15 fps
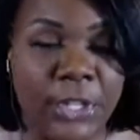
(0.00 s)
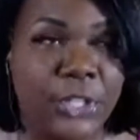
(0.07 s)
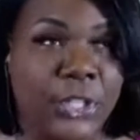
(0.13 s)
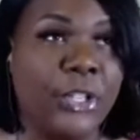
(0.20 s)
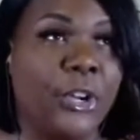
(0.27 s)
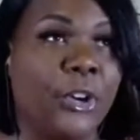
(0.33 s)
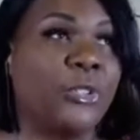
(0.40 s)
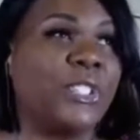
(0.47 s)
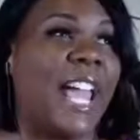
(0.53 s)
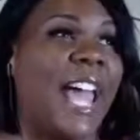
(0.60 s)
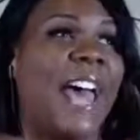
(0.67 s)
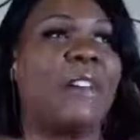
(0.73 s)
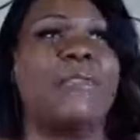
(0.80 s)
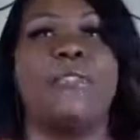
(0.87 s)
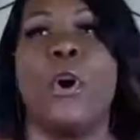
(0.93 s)
You know,
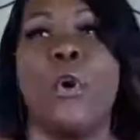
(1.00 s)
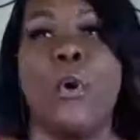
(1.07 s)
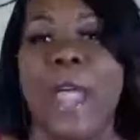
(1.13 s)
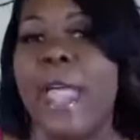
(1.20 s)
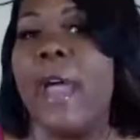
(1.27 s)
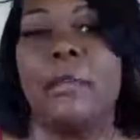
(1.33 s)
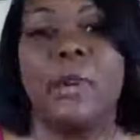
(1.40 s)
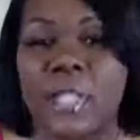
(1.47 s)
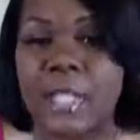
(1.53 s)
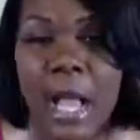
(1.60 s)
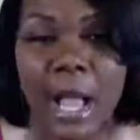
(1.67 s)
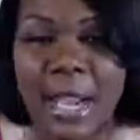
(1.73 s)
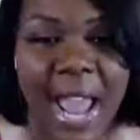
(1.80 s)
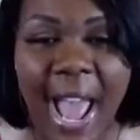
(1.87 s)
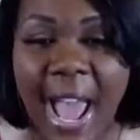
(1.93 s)
iPhone,
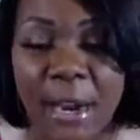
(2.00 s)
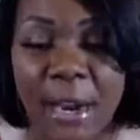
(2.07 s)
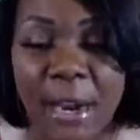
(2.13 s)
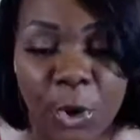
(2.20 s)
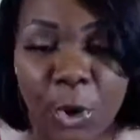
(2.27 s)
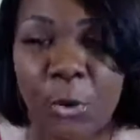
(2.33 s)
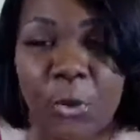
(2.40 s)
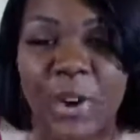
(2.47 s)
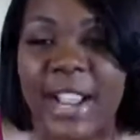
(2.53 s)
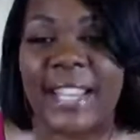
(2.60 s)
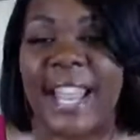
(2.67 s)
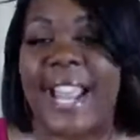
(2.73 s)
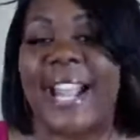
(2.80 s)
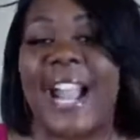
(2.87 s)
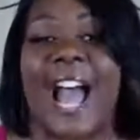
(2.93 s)
Amazon. I don't know. We're
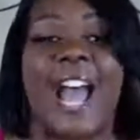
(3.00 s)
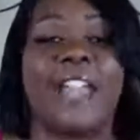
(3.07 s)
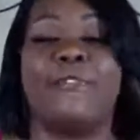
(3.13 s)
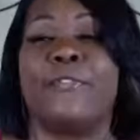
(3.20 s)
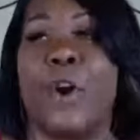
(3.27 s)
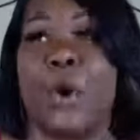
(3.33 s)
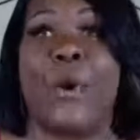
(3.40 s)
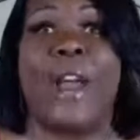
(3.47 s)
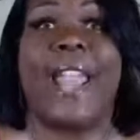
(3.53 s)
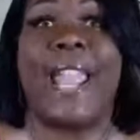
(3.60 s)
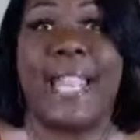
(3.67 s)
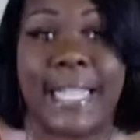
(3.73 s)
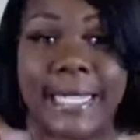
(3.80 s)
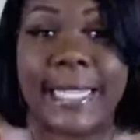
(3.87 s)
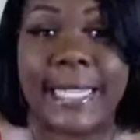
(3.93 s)
at like iPhone
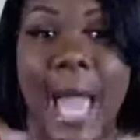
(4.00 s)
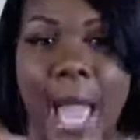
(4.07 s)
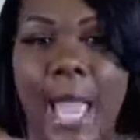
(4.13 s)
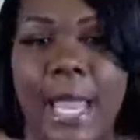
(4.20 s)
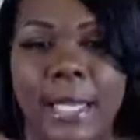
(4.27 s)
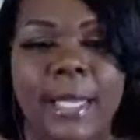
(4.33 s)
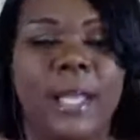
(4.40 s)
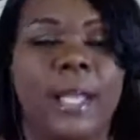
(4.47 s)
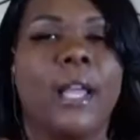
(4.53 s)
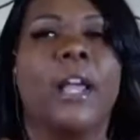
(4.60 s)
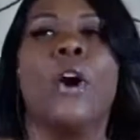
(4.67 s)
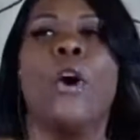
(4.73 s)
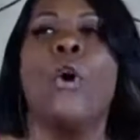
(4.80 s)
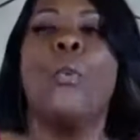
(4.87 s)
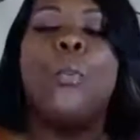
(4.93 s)
89.
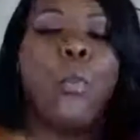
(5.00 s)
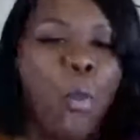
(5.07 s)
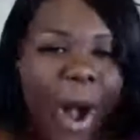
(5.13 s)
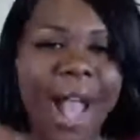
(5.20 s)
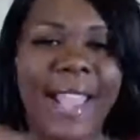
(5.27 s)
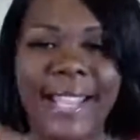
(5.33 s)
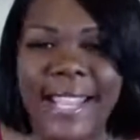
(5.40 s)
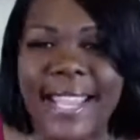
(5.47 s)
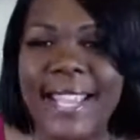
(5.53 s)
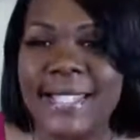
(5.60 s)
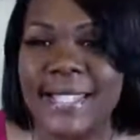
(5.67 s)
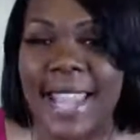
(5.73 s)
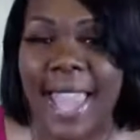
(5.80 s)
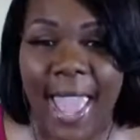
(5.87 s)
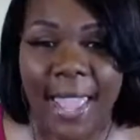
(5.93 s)
Why
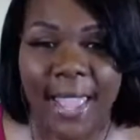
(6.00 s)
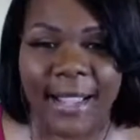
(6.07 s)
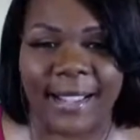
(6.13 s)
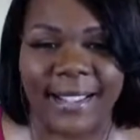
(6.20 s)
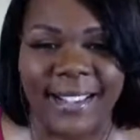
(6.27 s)
is that?